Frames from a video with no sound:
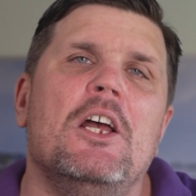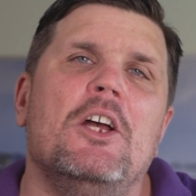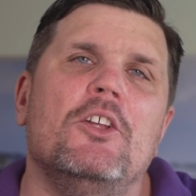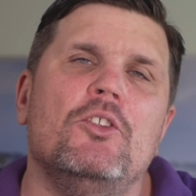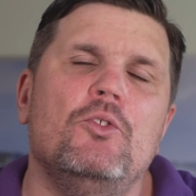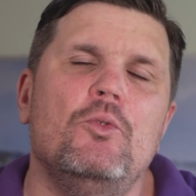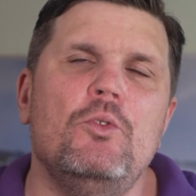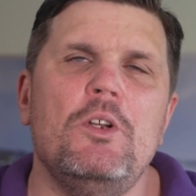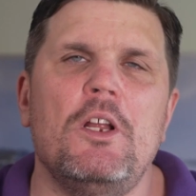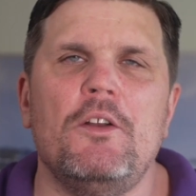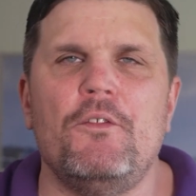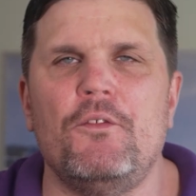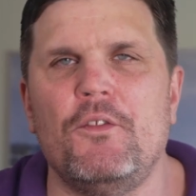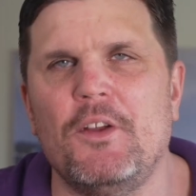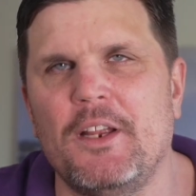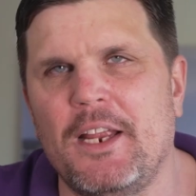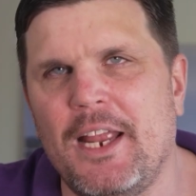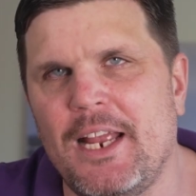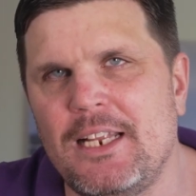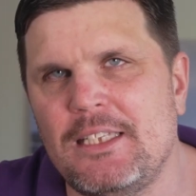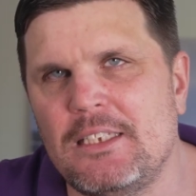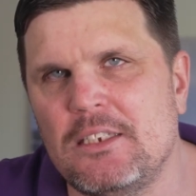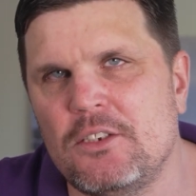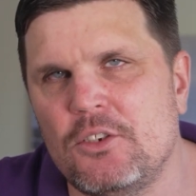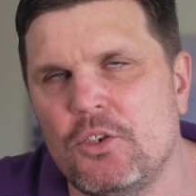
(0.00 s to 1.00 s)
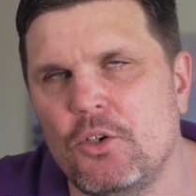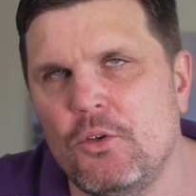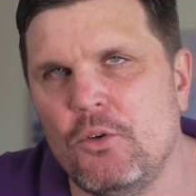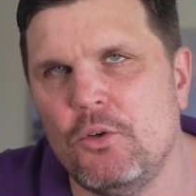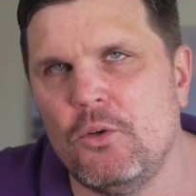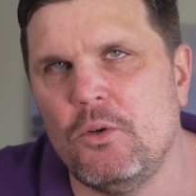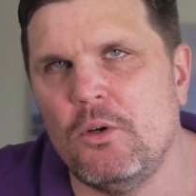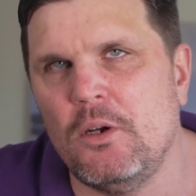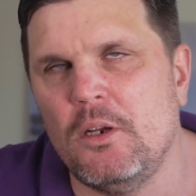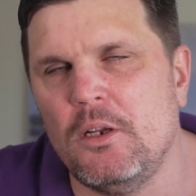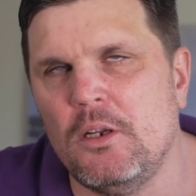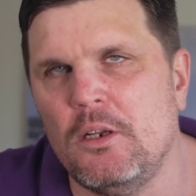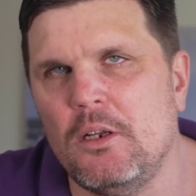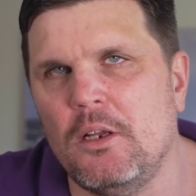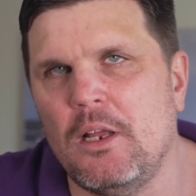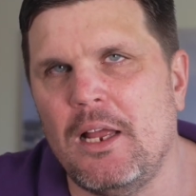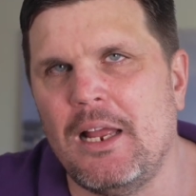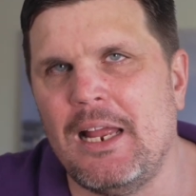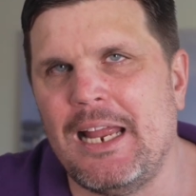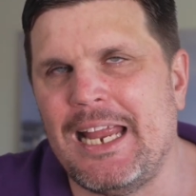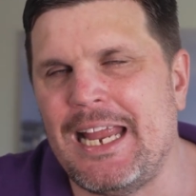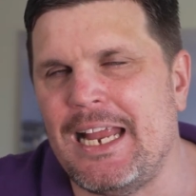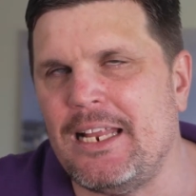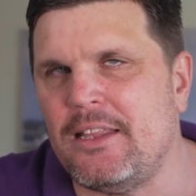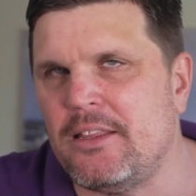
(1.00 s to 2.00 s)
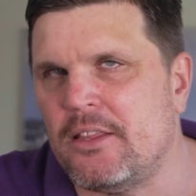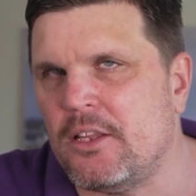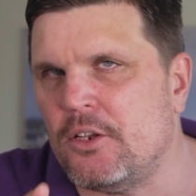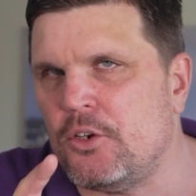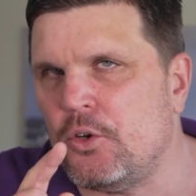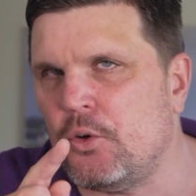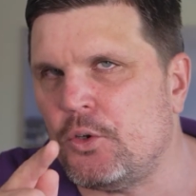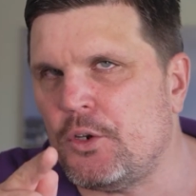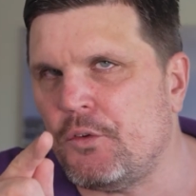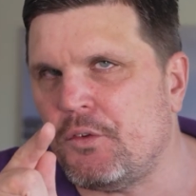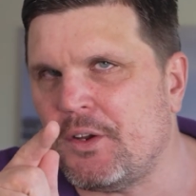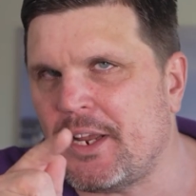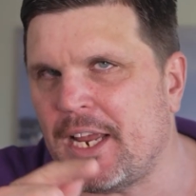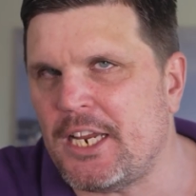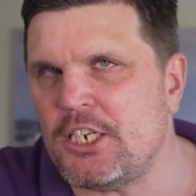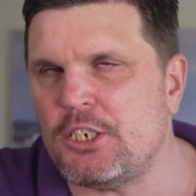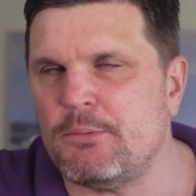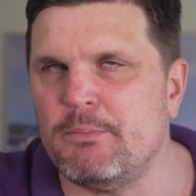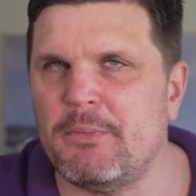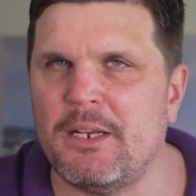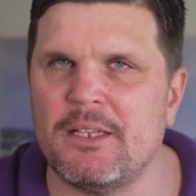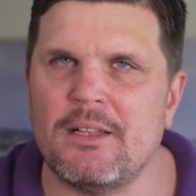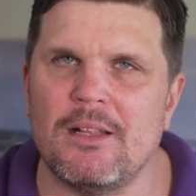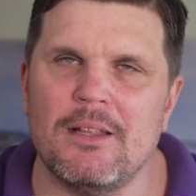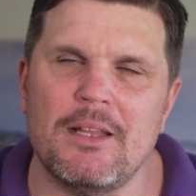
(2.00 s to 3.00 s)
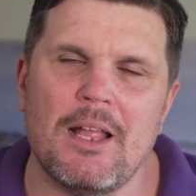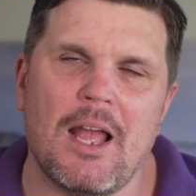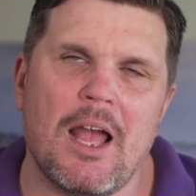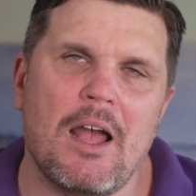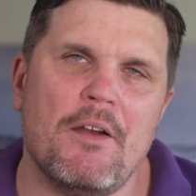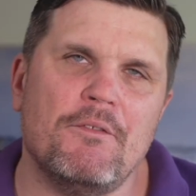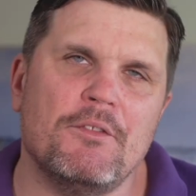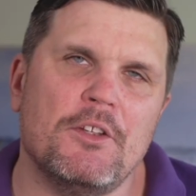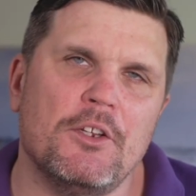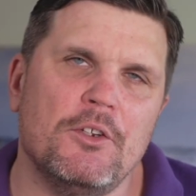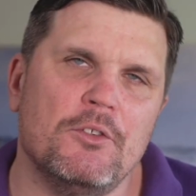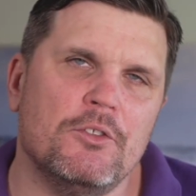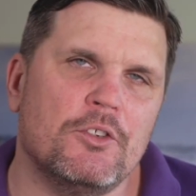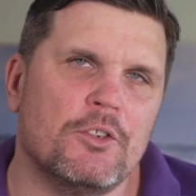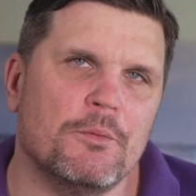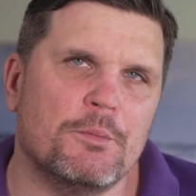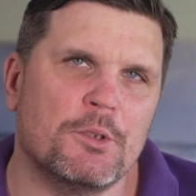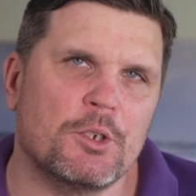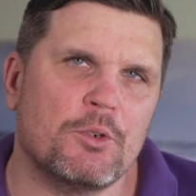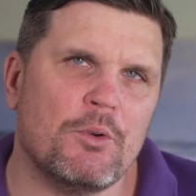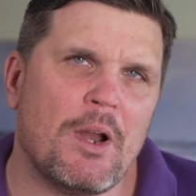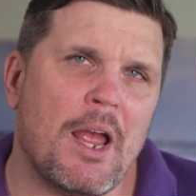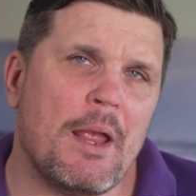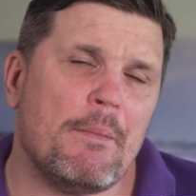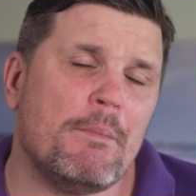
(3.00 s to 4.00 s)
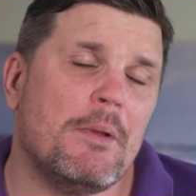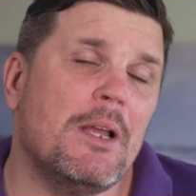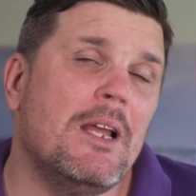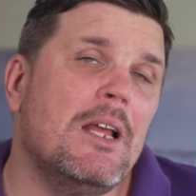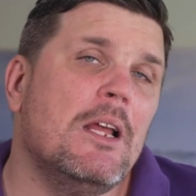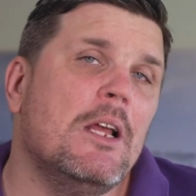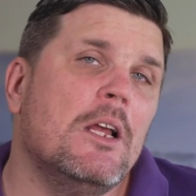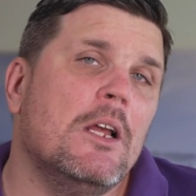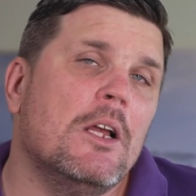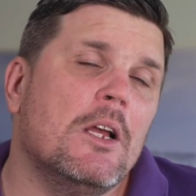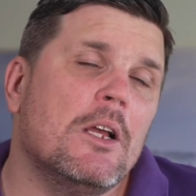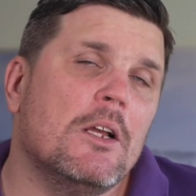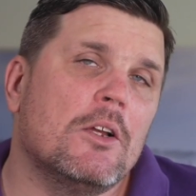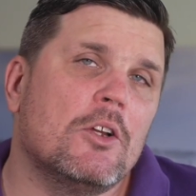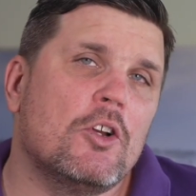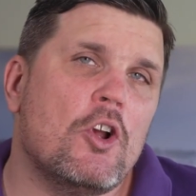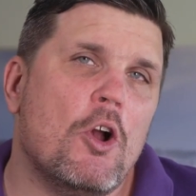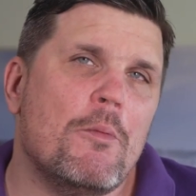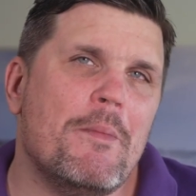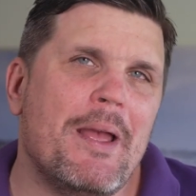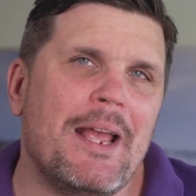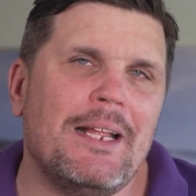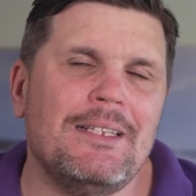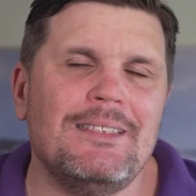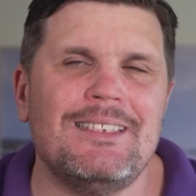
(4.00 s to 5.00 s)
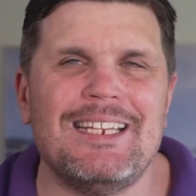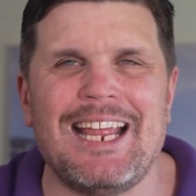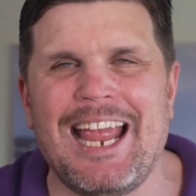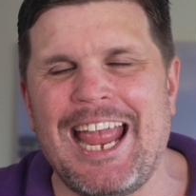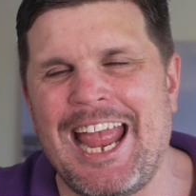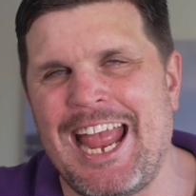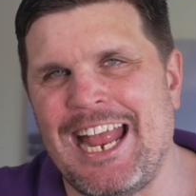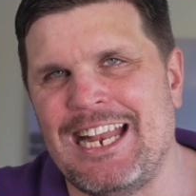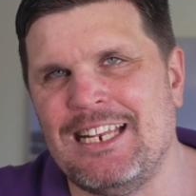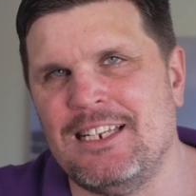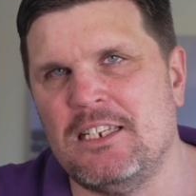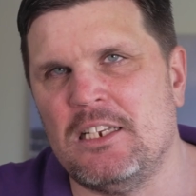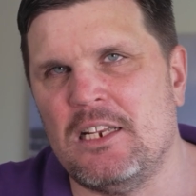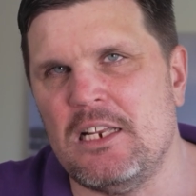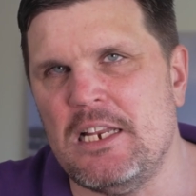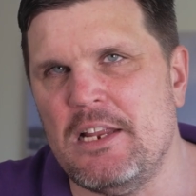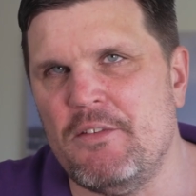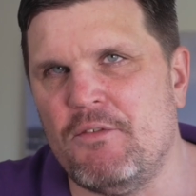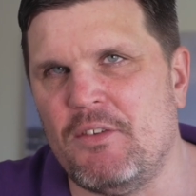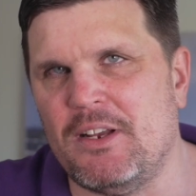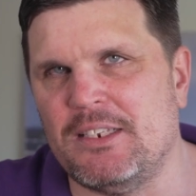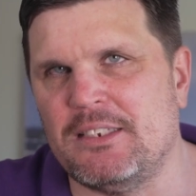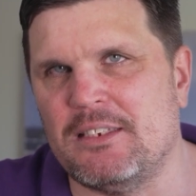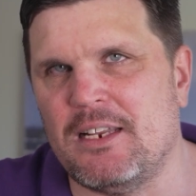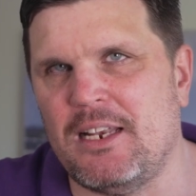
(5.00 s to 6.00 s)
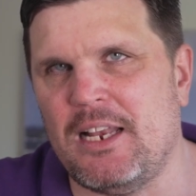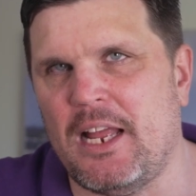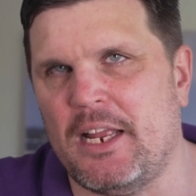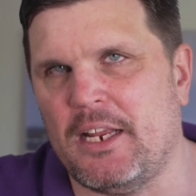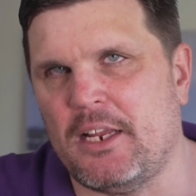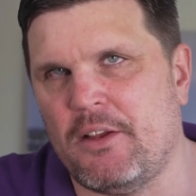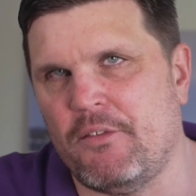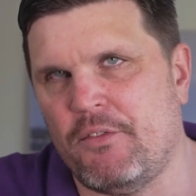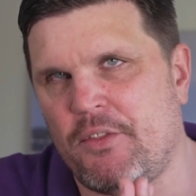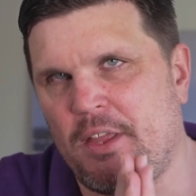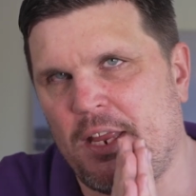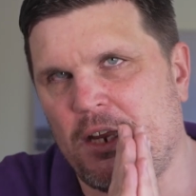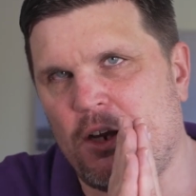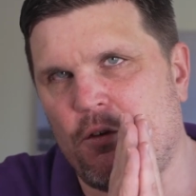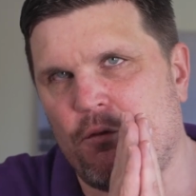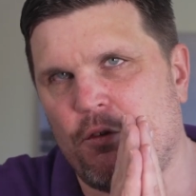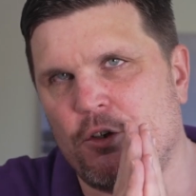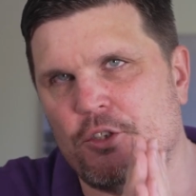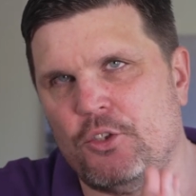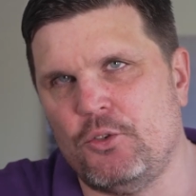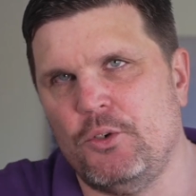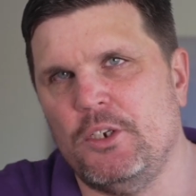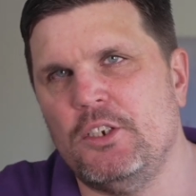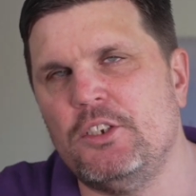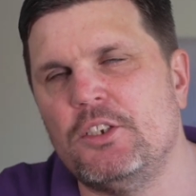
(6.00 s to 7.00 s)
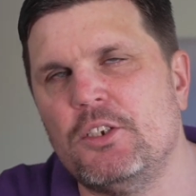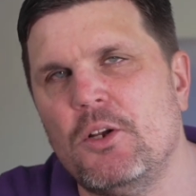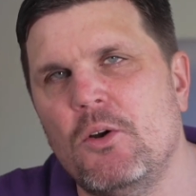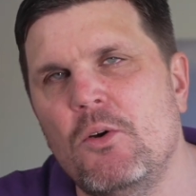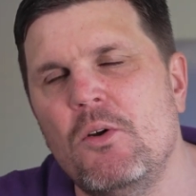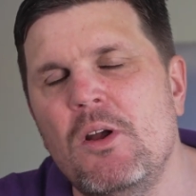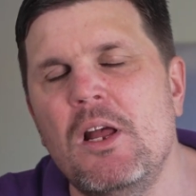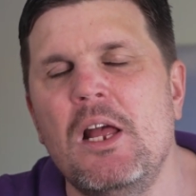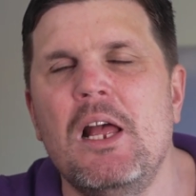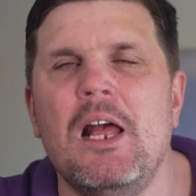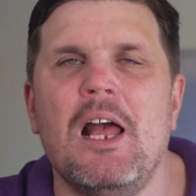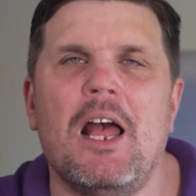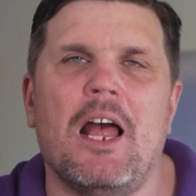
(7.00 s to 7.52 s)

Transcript: Do not forget to hit the notification button after you subscribe, comment, and leave us a like. Thank you for doing so.